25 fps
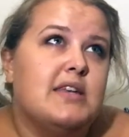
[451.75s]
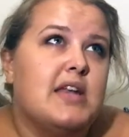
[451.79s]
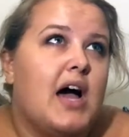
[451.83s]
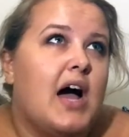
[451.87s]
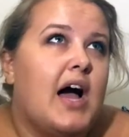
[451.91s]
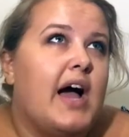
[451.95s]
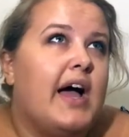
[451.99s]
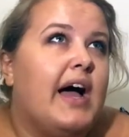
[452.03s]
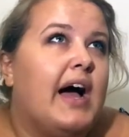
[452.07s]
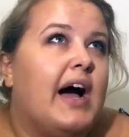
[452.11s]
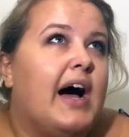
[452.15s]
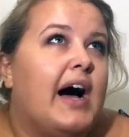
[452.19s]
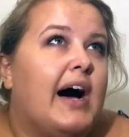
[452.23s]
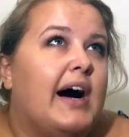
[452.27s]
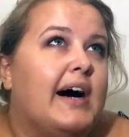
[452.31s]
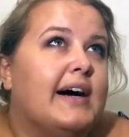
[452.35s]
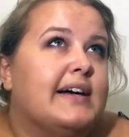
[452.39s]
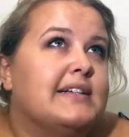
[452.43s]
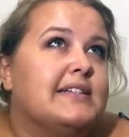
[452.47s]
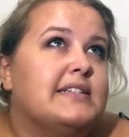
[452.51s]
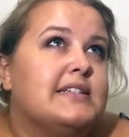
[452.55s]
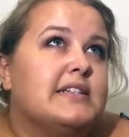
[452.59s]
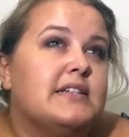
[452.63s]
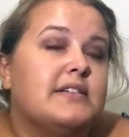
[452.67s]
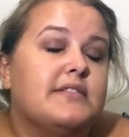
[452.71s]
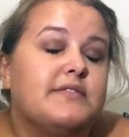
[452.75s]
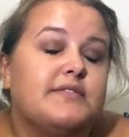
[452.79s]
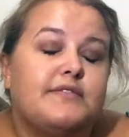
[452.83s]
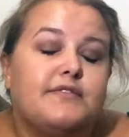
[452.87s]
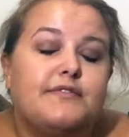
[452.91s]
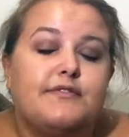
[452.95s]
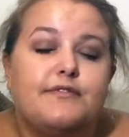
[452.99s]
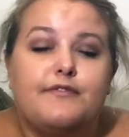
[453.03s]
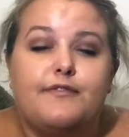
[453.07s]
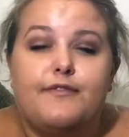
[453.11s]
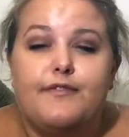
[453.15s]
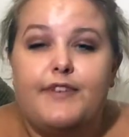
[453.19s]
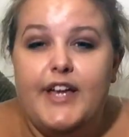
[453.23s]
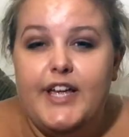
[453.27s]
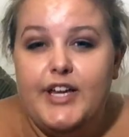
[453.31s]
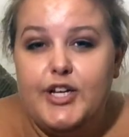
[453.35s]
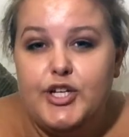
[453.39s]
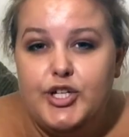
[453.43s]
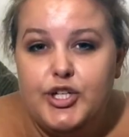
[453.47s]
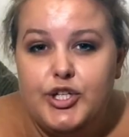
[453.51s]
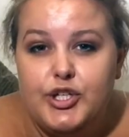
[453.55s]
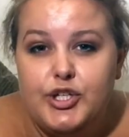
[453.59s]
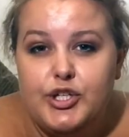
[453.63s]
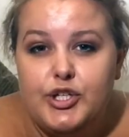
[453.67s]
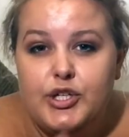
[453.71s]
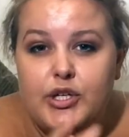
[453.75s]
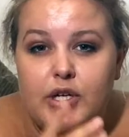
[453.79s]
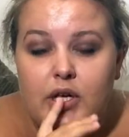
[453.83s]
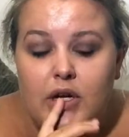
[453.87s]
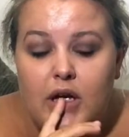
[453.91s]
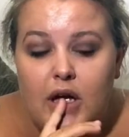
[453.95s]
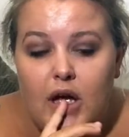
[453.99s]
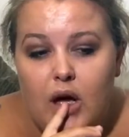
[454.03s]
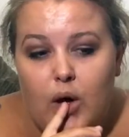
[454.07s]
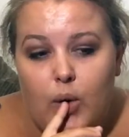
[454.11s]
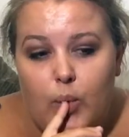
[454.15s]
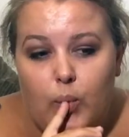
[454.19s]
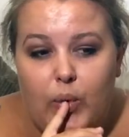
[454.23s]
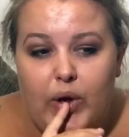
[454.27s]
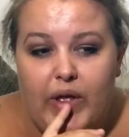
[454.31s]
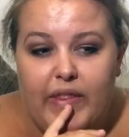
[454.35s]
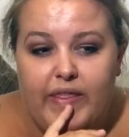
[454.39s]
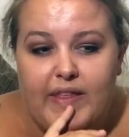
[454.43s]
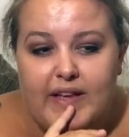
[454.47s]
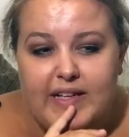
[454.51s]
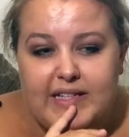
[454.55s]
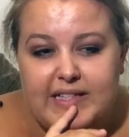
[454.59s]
I had fish with